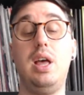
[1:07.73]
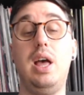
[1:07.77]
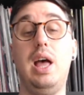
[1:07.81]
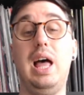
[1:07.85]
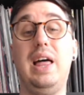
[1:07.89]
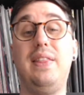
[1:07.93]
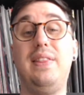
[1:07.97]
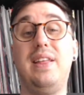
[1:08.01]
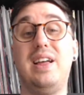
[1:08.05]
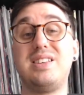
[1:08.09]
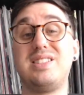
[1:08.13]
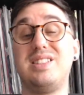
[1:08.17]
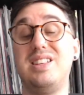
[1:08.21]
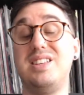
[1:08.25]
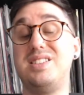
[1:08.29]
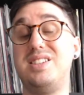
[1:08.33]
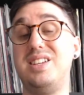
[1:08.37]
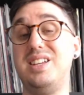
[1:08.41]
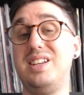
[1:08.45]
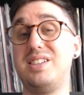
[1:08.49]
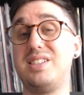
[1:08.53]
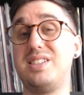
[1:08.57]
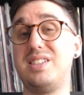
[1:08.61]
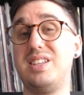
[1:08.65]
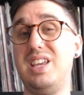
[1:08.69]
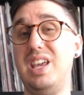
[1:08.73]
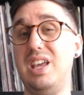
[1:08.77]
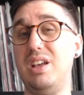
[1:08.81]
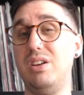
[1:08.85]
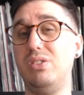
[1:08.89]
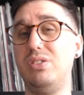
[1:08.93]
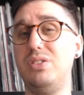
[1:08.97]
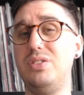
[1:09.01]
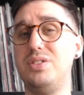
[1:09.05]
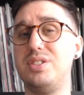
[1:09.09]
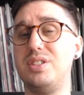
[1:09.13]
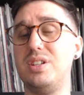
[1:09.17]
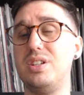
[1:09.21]
And that's listening
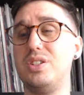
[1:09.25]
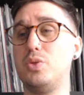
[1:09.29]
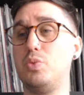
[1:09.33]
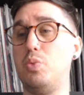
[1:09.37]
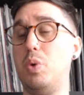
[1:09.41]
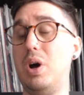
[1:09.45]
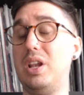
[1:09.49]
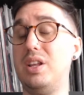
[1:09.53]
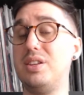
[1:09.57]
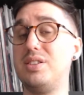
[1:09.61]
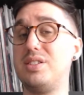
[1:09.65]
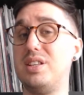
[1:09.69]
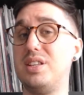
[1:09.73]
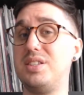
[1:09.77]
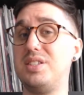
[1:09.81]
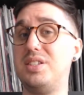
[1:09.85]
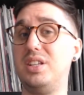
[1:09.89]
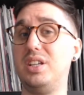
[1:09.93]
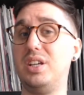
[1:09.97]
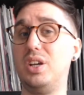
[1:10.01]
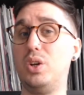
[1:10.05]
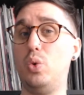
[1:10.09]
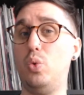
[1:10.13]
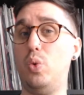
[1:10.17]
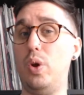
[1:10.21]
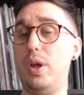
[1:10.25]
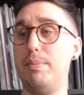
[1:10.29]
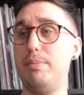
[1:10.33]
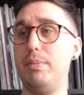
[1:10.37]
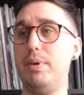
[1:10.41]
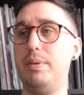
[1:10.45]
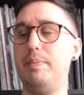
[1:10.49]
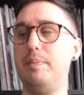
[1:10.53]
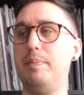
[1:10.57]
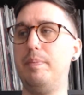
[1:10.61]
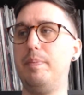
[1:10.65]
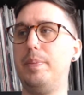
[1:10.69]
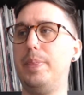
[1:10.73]
skills as well as listening equipment.
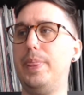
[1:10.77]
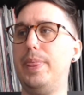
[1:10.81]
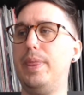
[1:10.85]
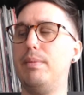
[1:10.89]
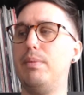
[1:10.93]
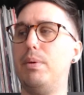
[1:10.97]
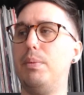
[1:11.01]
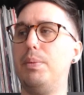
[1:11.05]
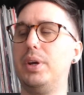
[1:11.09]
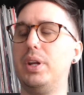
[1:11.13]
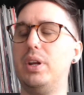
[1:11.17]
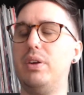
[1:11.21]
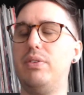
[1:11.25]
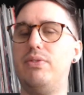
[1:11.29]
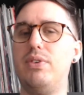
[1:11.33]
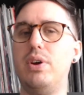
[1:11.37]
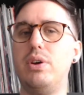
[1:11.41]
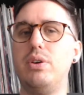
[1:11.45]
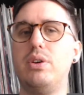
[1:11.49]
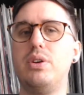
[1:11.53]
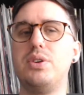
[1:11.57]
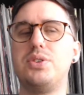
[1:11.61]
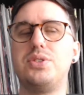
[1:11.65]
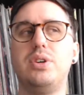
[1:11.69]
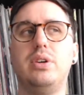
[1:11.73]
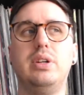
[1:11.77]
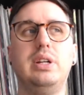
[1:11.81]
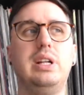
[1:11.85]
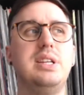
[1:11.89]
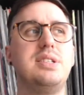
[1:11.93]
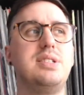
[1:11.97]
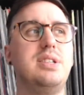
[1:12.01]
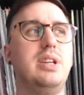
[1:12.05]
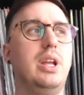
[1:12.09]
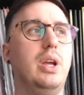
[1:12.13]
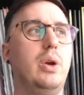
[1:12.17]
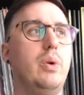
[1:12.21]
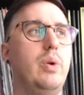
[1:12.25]
We're going to focus on
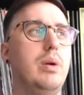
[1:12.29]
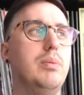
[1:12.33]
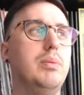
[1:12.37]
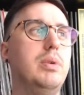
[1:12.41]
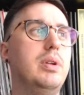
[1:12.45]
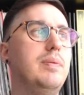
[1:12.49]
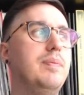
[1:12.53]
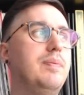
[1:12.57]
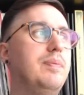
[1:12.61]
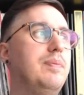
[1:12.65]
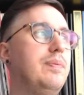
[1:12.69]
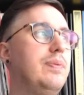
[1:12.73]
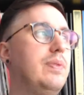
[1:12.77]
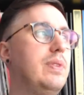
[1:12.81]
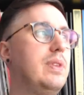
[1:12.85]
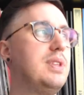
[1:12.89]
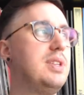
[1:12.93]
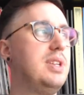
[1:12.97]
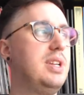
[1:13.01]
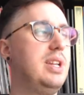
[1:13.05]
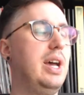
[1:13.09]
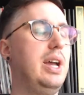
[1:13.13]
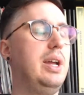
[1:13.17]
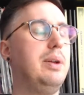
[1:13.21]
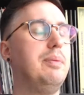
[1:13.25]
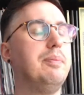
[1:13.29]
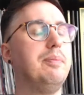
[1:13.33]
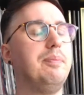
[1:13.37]
listening equipment today.